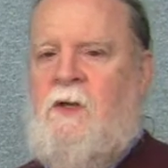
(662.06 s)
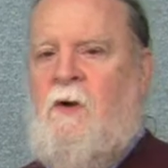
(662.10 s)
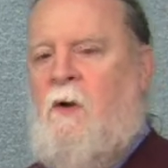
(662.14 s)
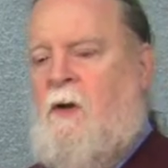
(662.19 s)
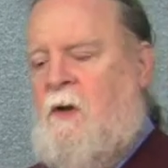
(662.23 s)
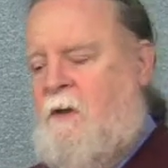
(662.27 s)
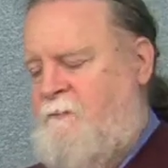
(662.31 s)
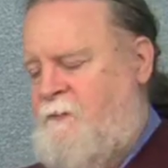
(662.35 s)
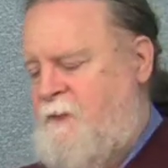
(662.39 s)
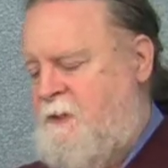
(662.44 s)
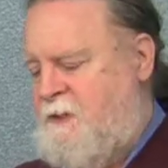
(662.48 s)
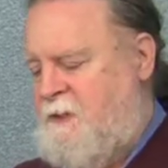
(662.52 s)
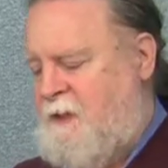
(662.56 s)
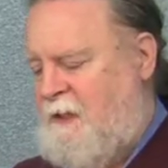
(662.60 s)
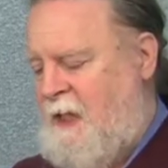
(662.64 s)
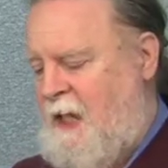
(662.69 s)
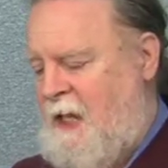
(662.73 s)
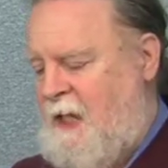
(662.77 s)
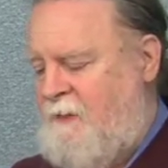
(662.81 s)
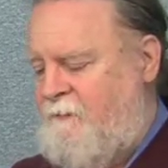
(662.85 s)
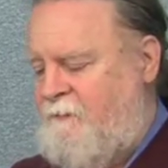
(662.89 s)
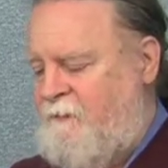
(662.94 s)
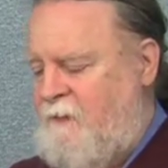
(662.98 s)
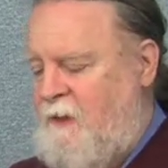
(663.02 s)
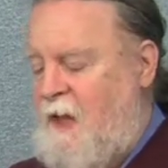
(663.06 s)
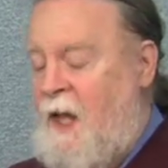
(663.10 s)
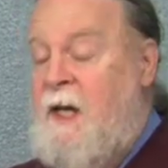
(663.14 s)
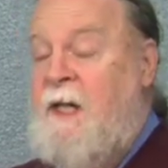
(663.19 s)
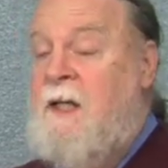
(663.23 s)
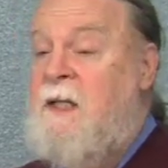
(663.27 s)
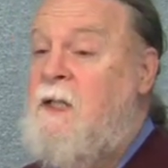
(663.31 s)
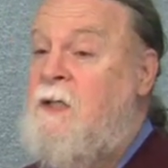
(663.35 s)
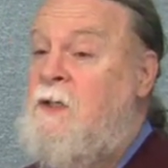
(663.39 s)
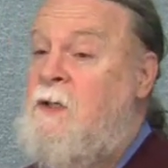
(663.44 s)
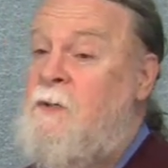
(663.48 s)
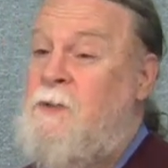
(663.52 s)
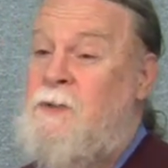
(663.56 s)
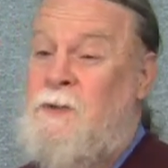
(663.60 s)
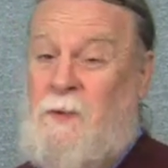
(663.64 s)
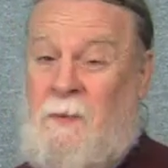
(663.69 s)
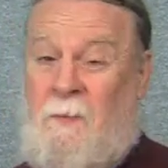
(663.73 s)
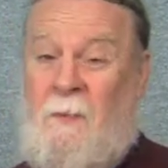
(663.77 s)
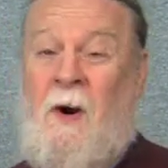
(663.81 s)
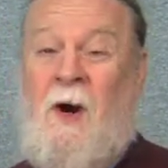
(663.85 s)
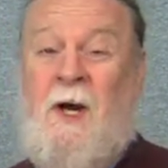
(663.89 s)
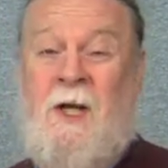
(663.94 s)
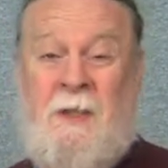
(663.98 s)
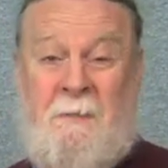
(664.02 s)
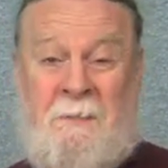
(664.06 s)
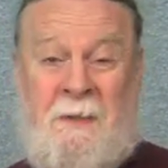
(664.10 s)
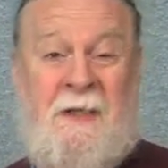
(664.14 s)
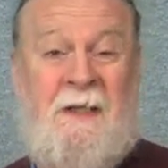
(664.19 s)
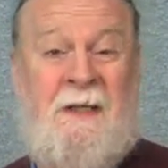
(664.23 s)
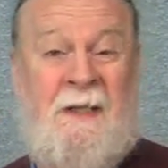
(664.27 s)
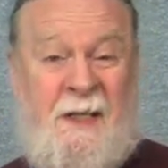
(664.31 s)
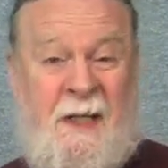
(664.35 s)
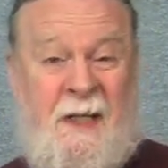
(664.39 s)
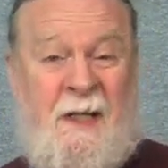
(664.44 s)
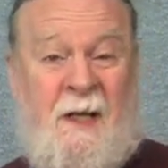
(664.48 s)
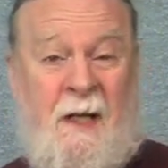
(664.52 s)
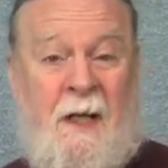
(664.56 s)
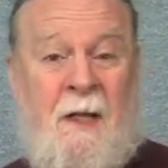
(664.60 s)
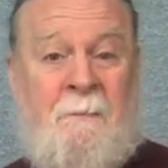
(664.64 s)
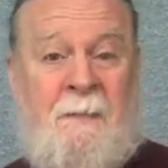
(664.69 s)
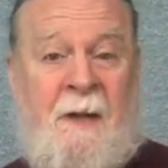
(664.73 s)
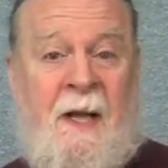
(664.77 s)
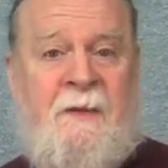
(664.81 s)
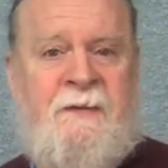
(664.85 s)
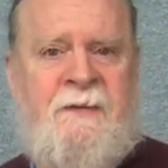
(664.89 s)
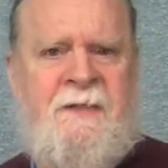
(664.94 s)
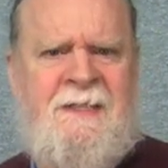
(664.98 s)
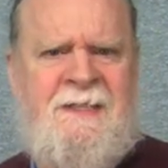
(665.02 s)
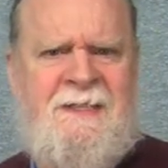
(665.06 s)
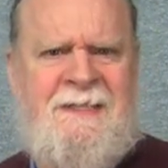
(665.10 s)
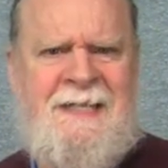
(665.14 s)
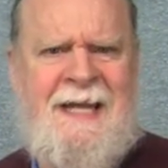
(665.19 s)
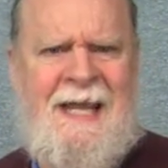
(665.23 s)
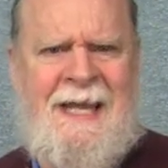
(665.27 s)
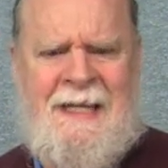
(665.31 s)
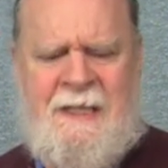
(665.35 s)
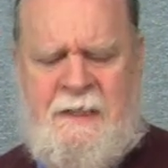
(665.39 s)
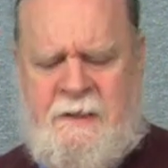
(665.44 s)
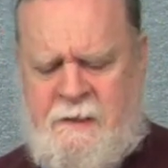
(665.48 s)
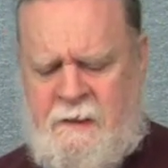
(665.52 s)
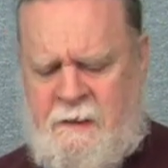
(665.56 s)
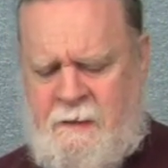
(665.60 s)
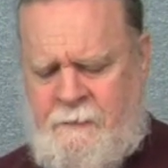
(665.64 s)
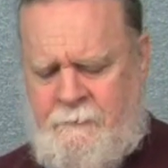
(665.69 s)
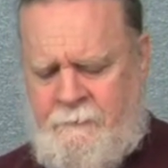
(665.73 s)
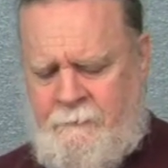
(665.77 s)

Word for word: all of his life, Lonegan knows remarkably little about the state.